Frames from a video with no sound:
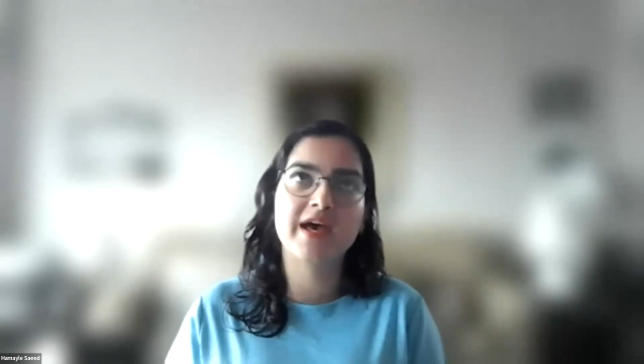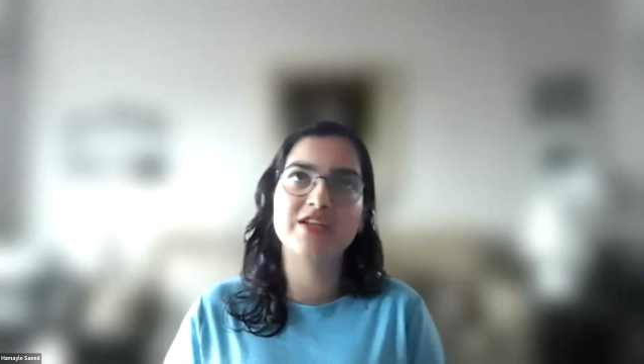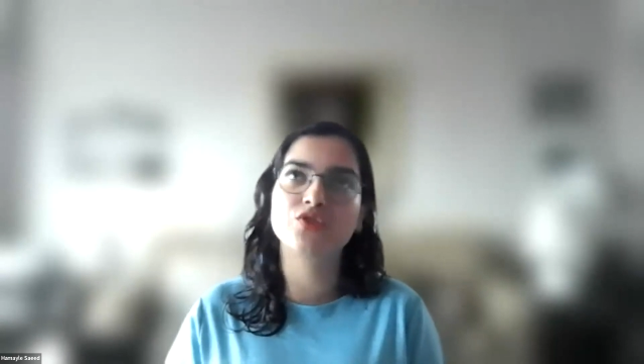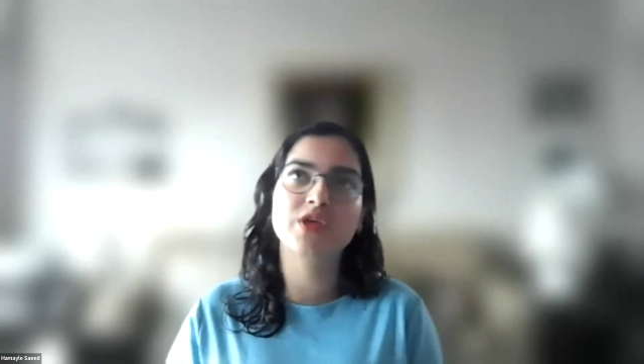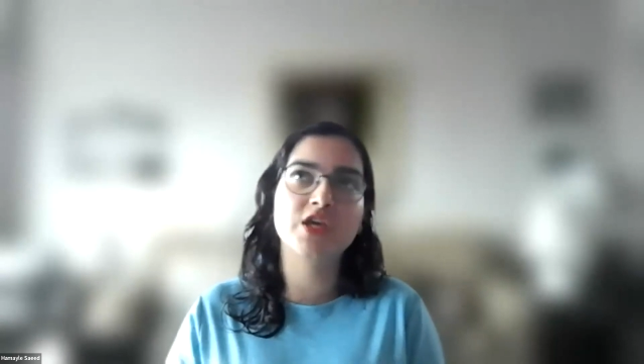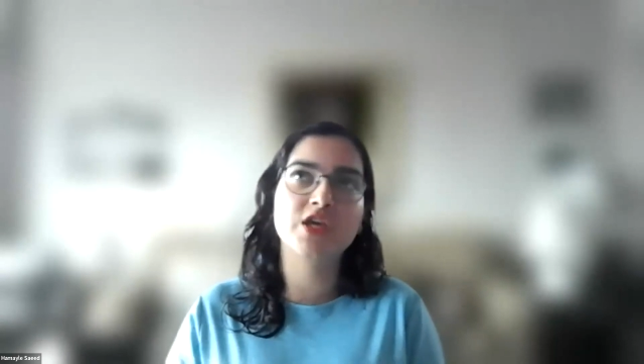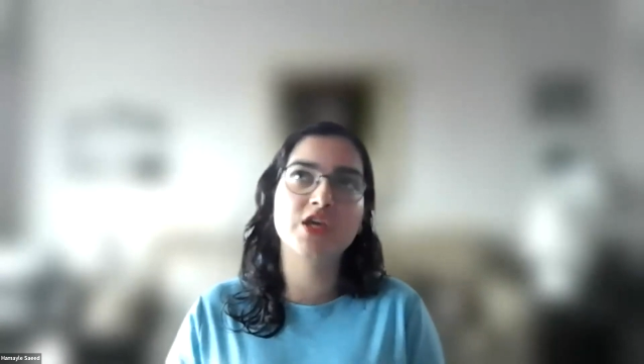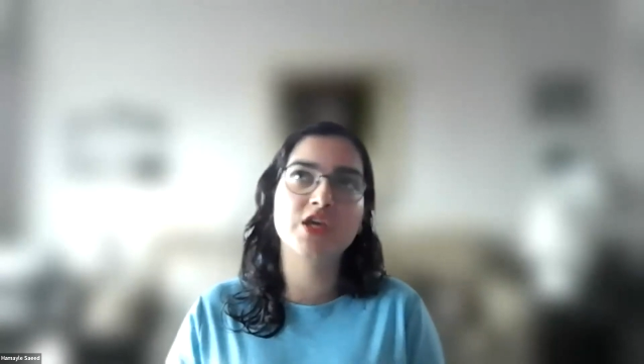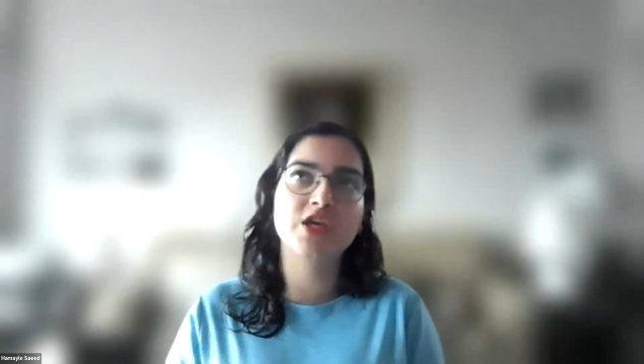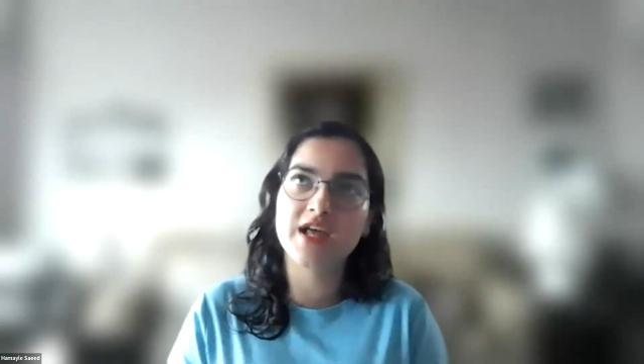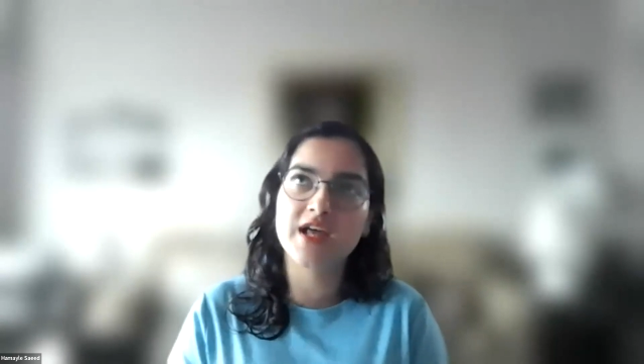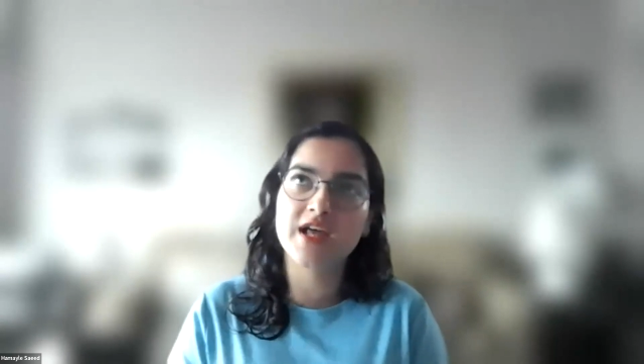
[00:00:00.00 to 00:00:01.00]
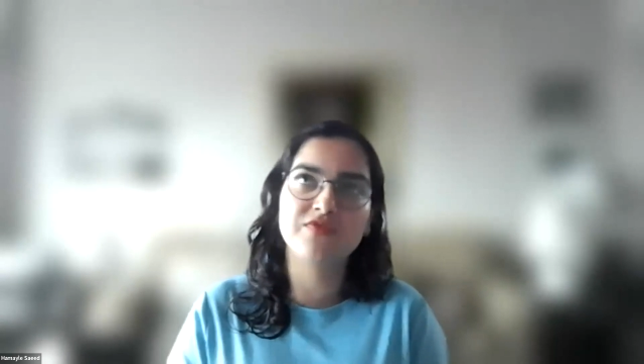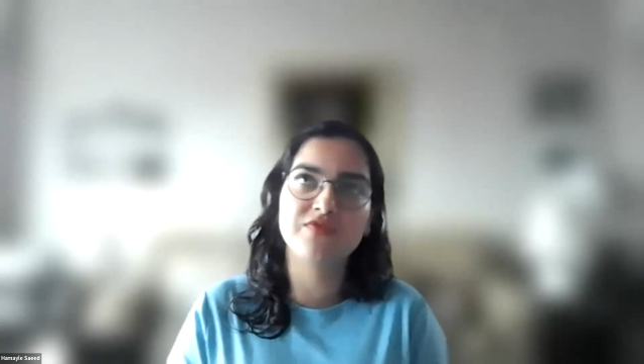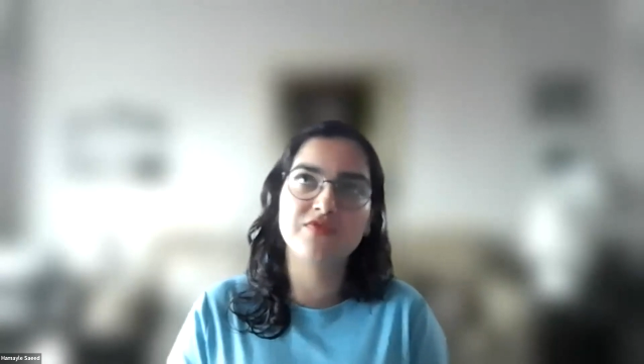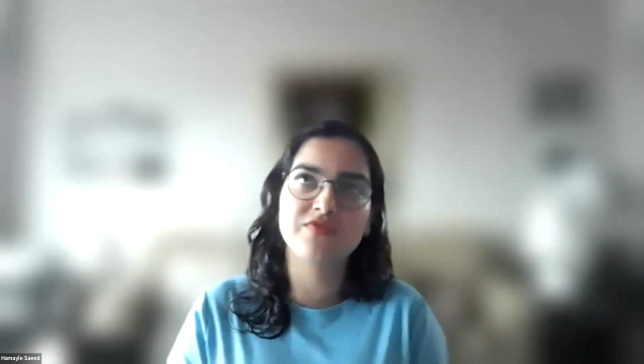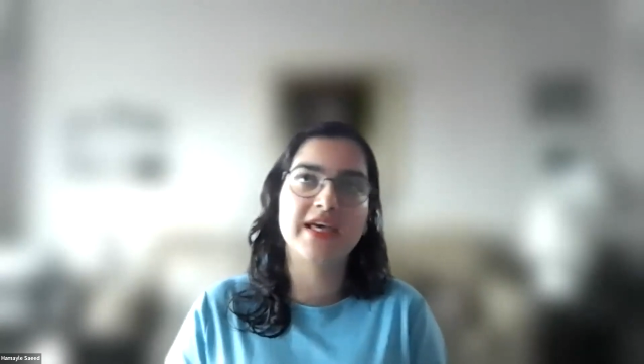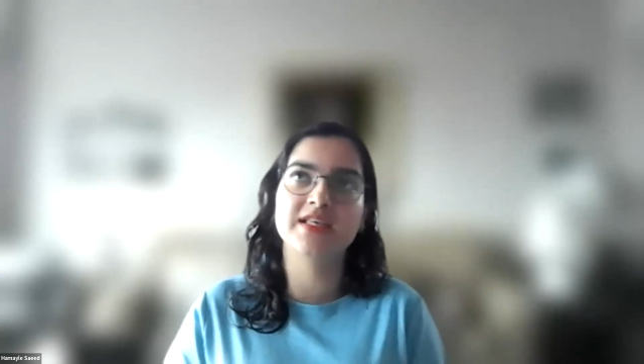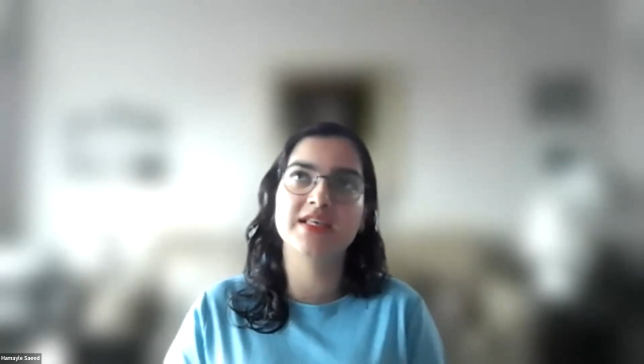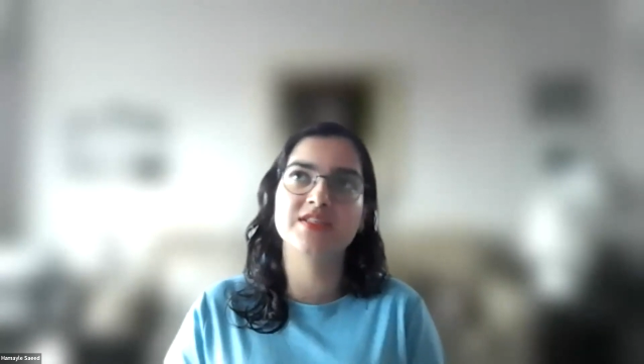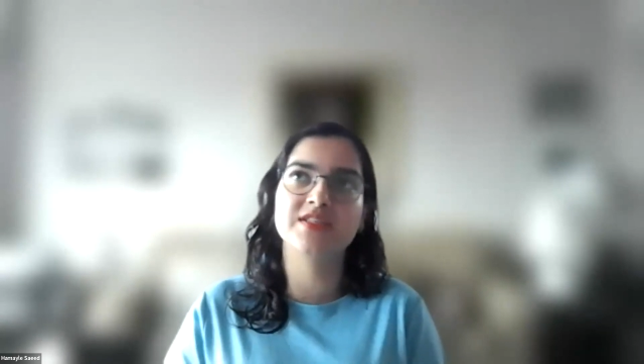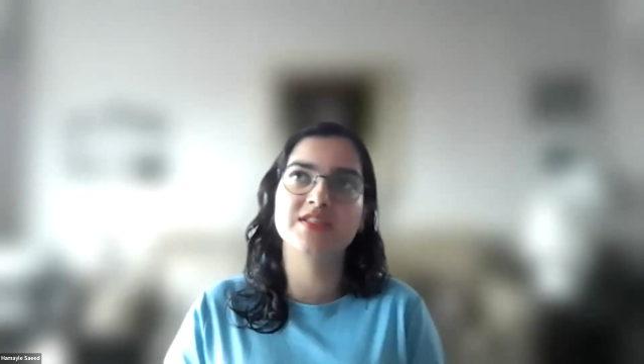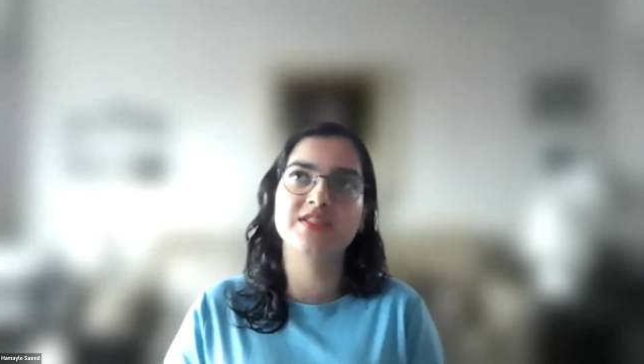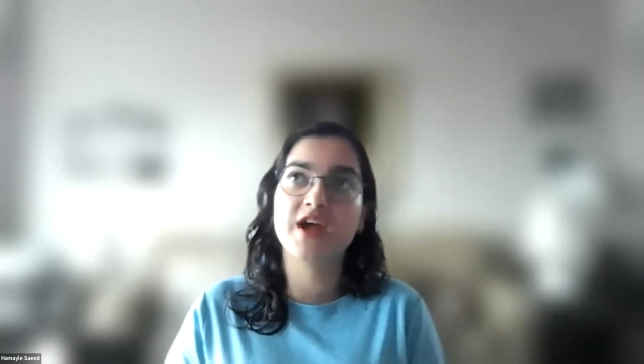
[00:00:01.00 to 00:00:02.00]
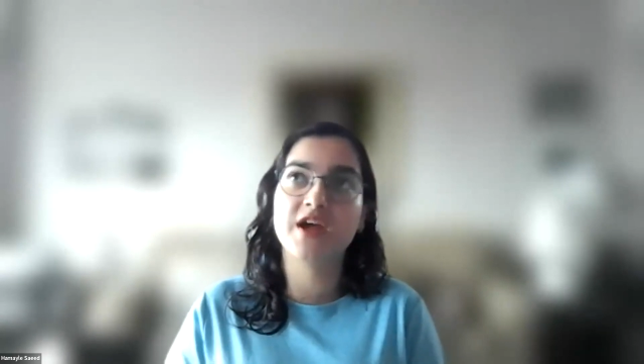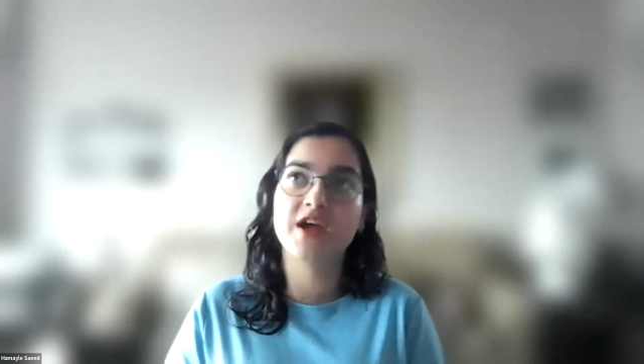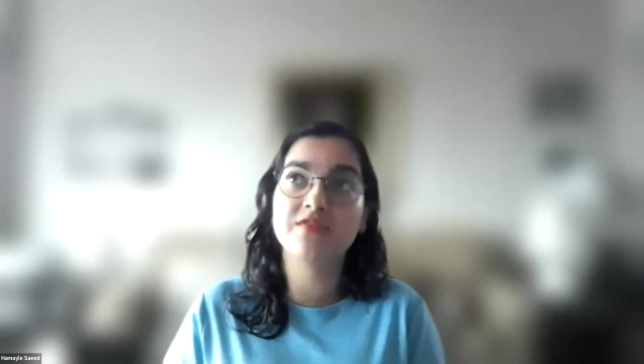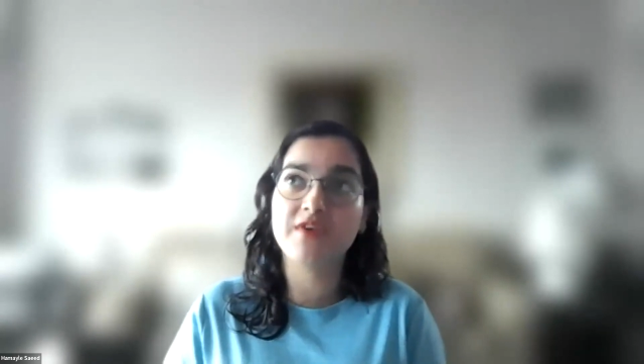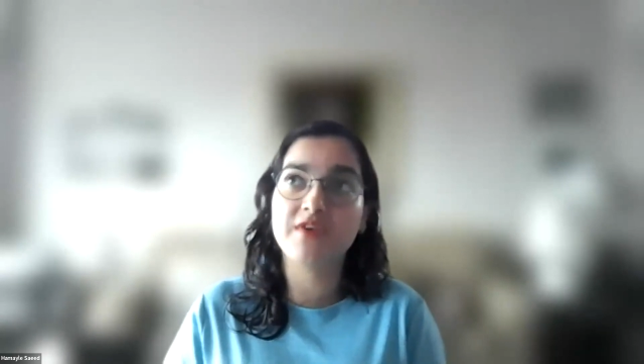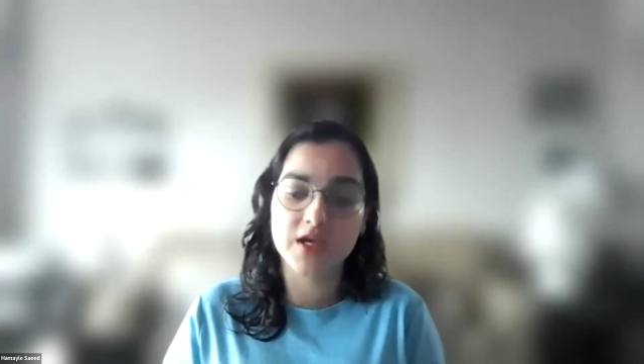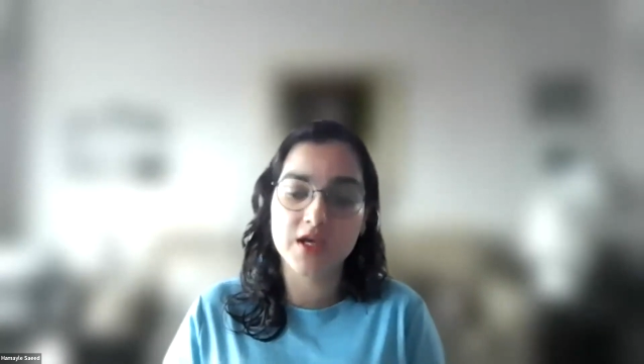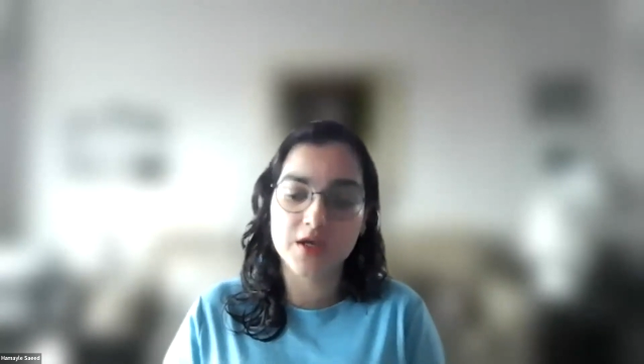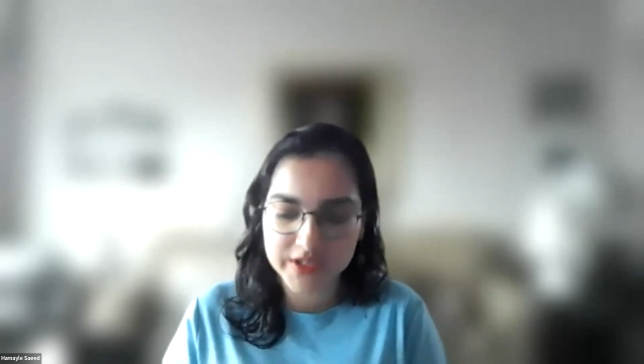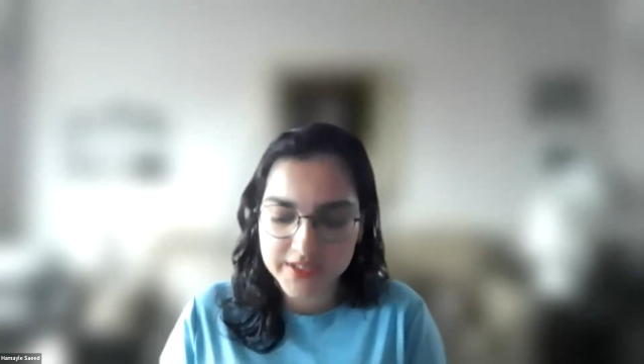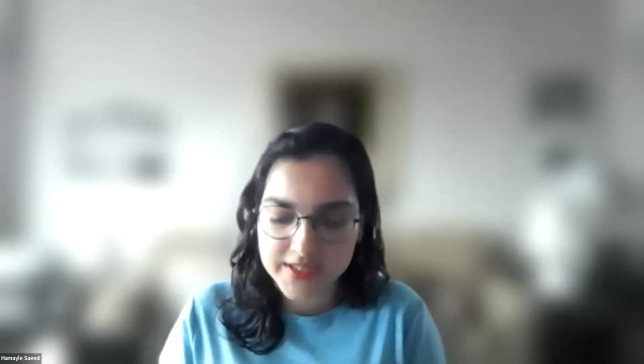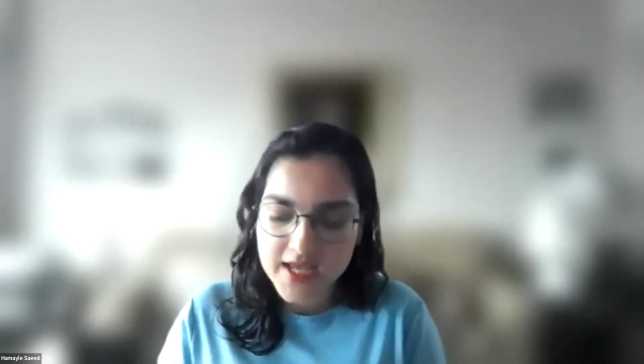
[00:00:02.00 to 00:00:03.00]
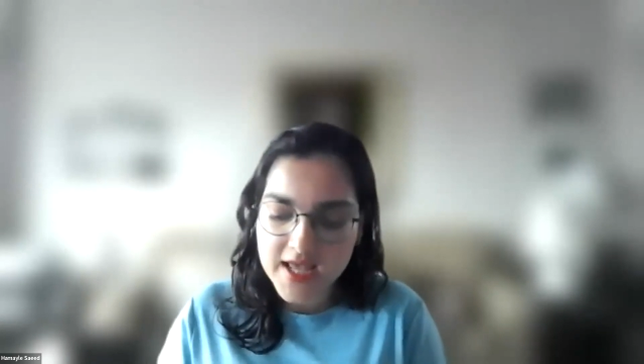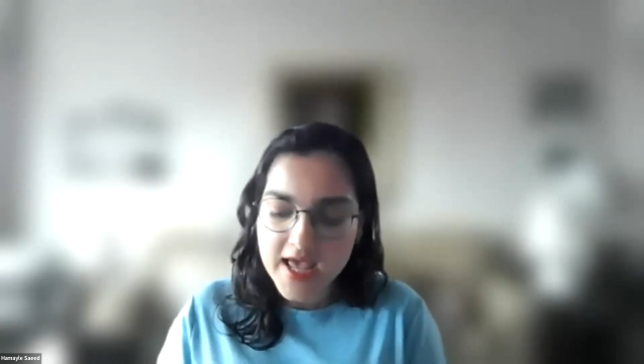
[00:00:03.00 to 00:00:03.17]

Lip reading: Education, I feel like, is very, very important.